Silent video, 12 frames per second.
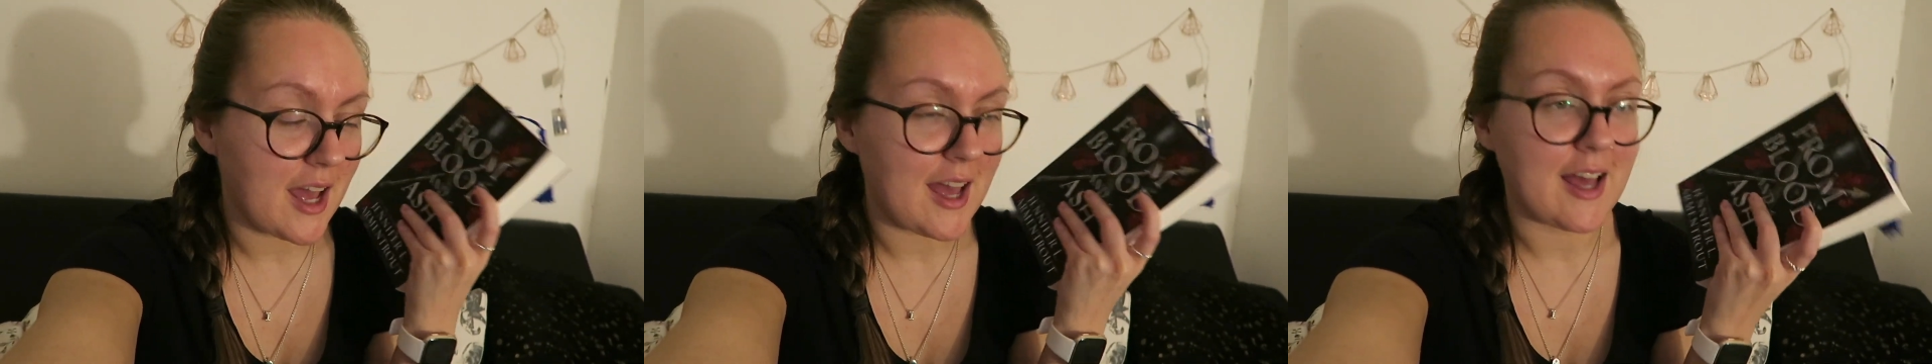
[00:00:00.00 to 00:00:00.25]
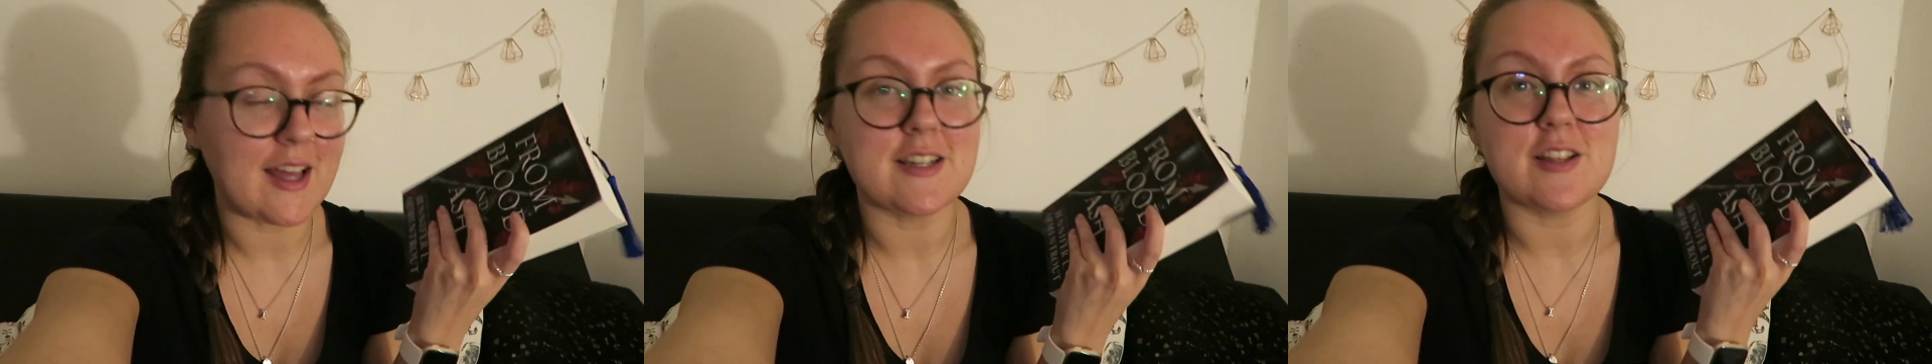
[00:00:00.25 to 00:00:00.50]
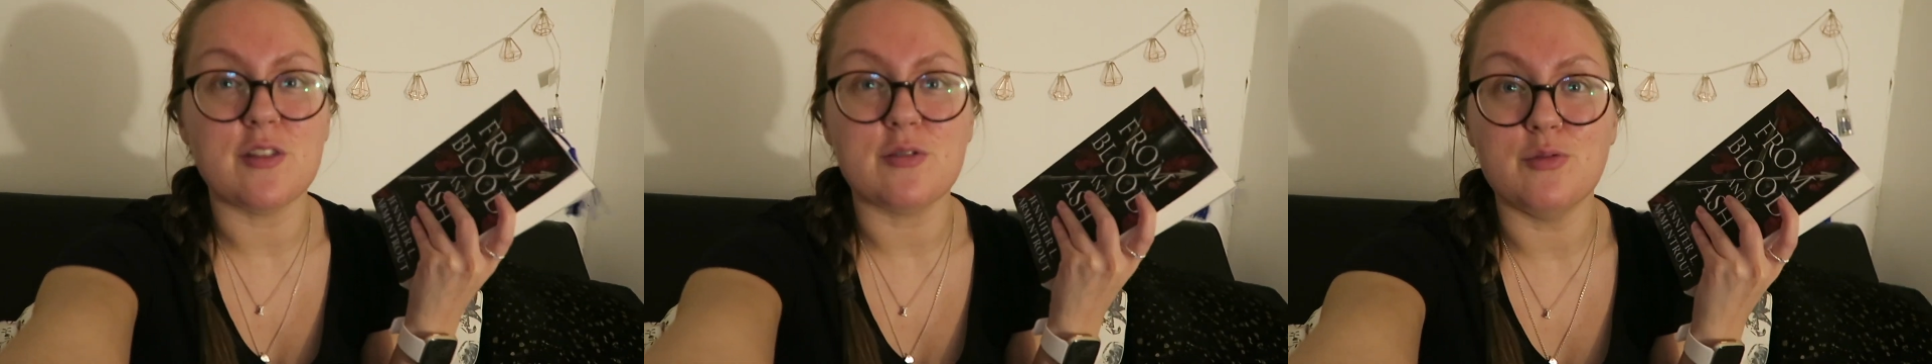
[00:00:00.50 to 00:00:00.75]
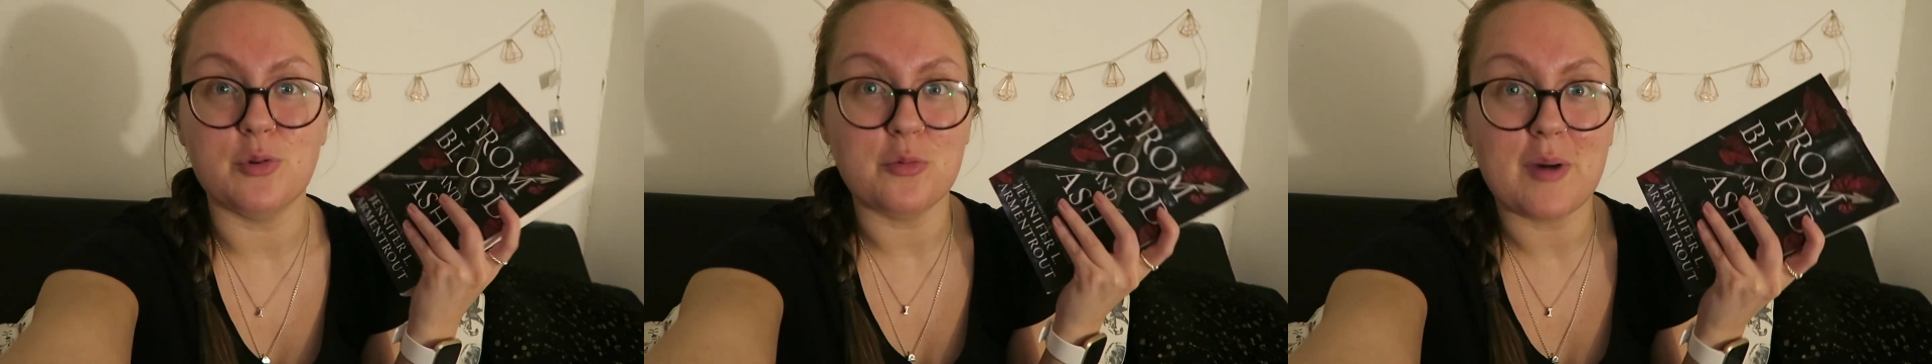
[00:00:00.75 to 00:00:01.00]
and the
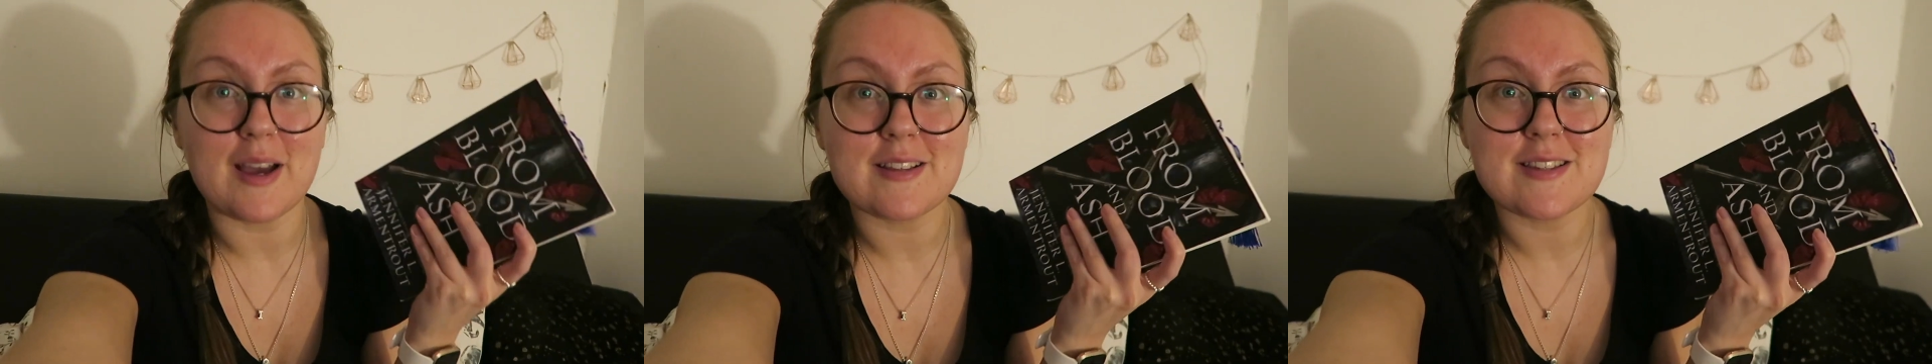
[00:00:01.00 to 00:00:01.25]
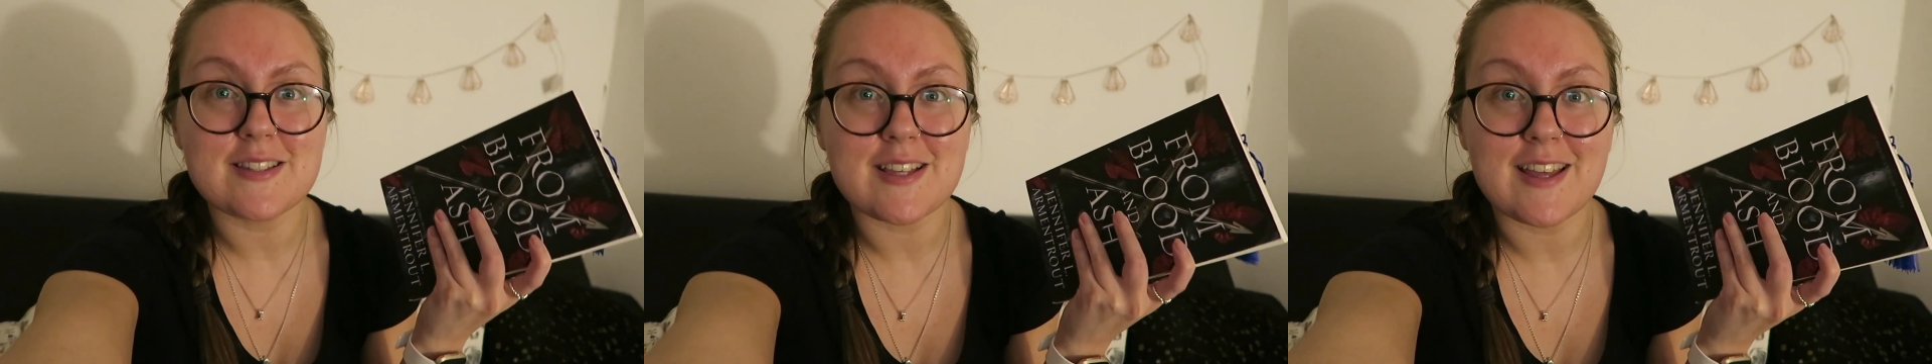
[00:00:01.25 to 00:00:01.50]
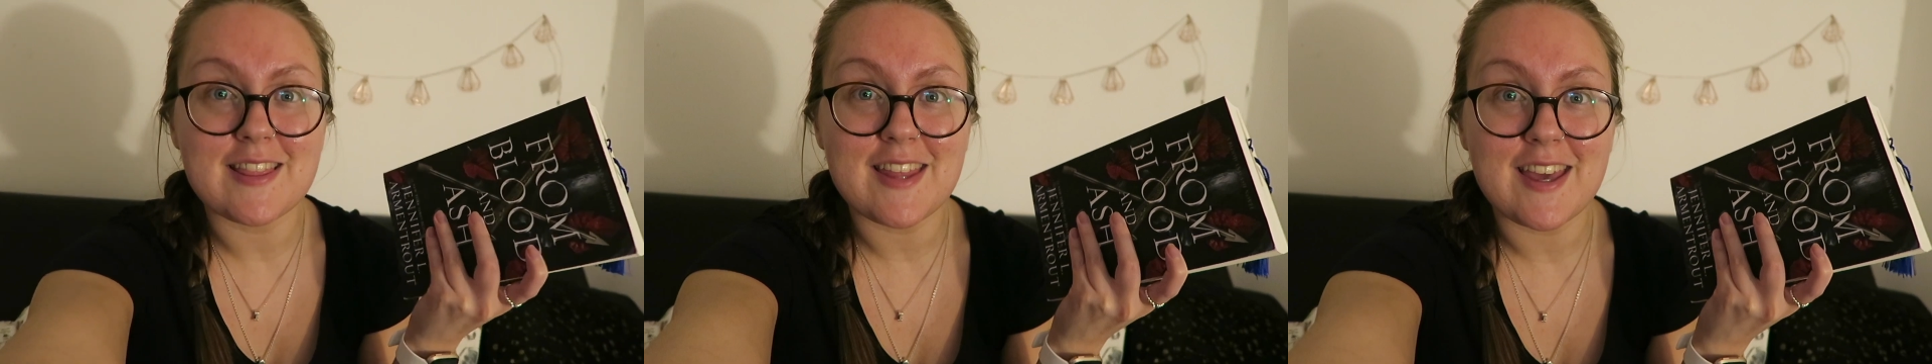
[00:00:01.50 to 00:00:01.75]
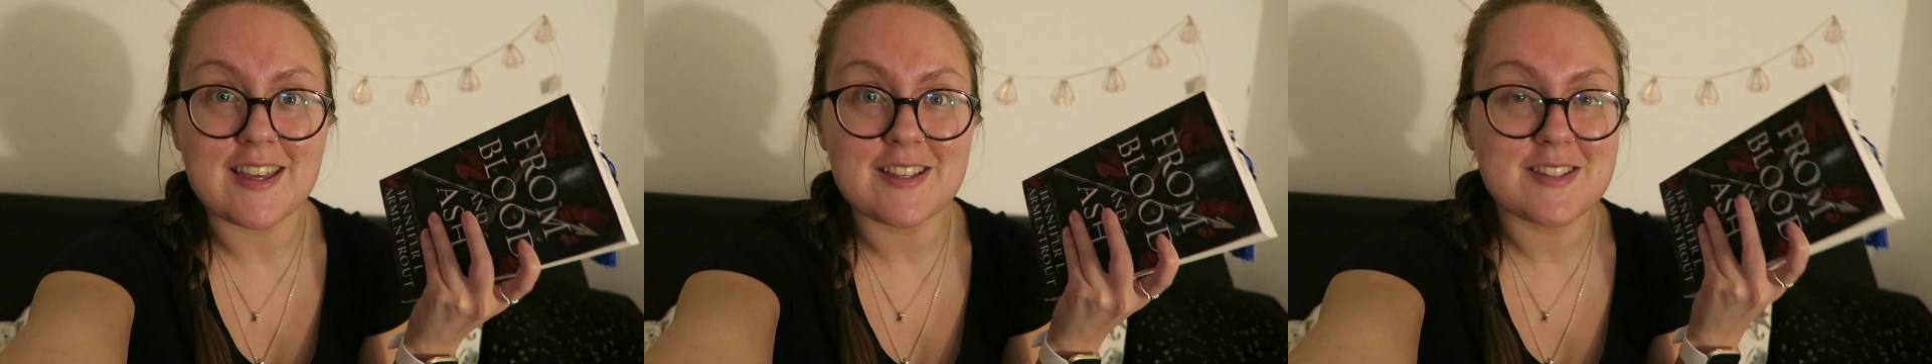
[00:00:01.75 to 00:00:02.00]
romance in
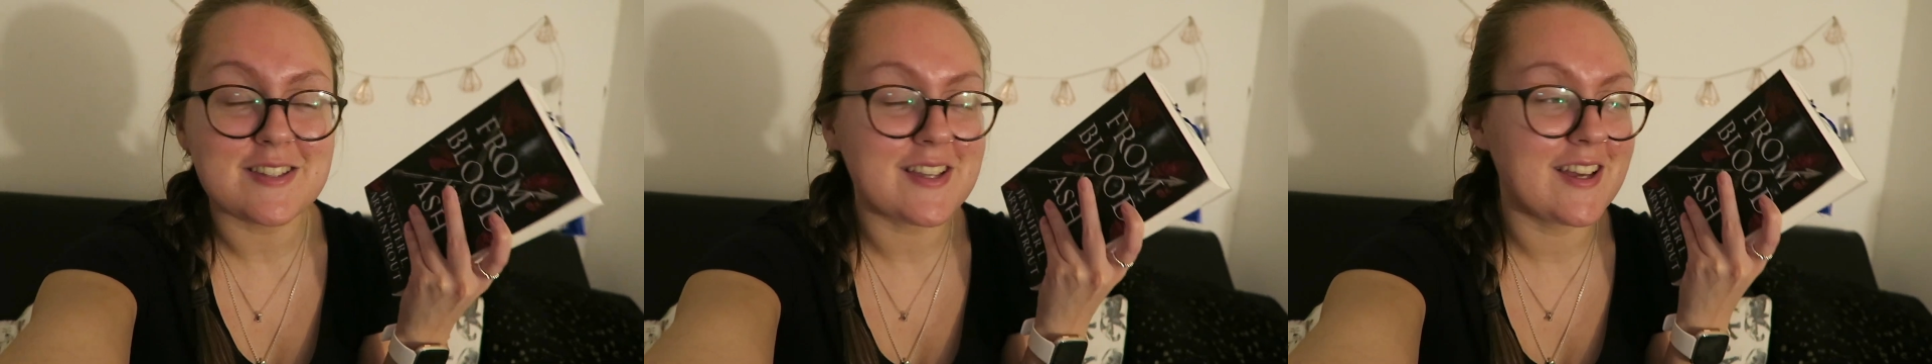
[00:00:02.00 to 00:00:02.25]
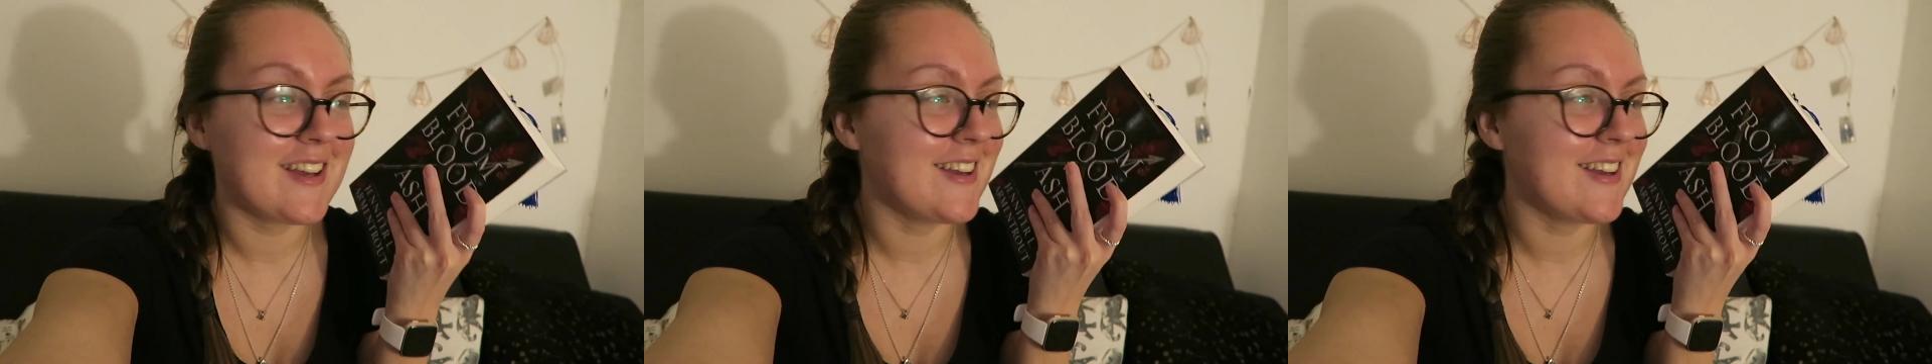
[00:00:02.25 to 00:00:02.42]
this,